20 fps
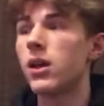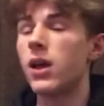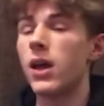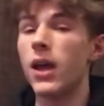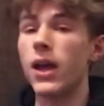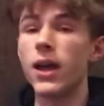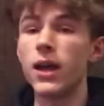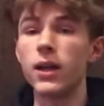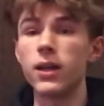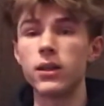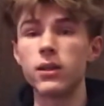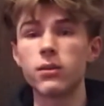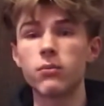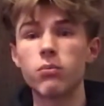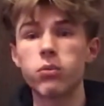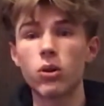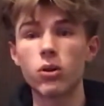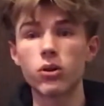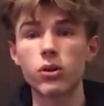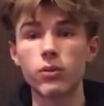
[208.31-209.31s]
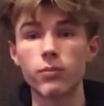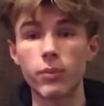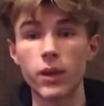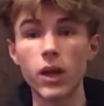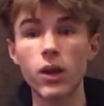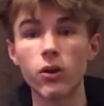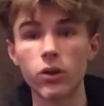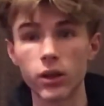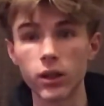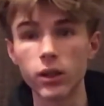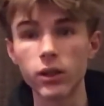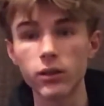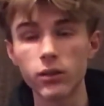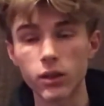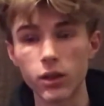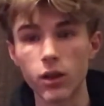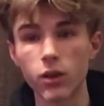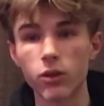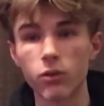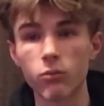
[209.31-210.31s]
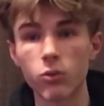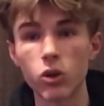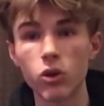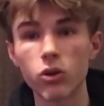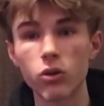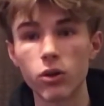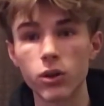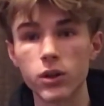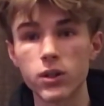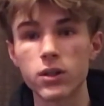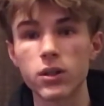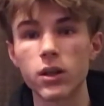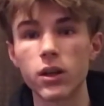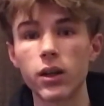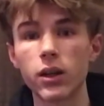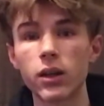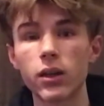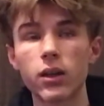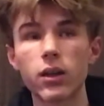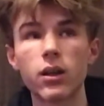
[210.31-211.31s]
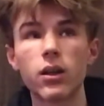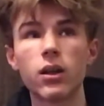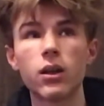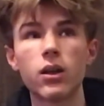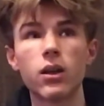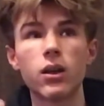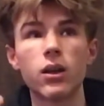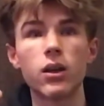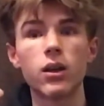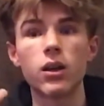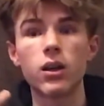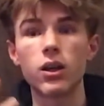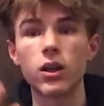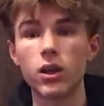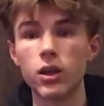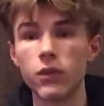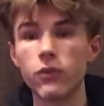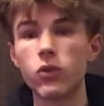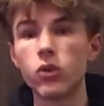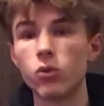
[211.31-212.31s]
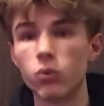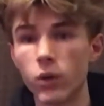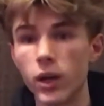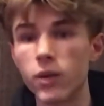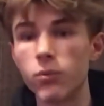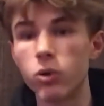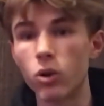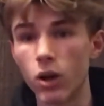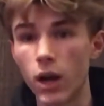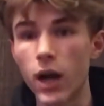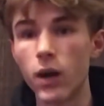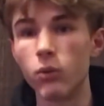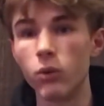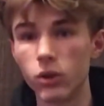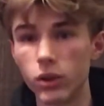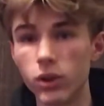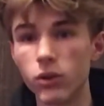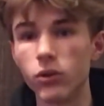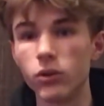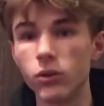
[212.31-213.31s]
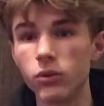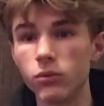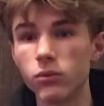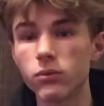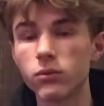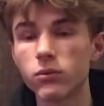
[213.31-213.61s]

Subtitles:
And Perry, the other murderer, is like, if you rape her, I will kill you.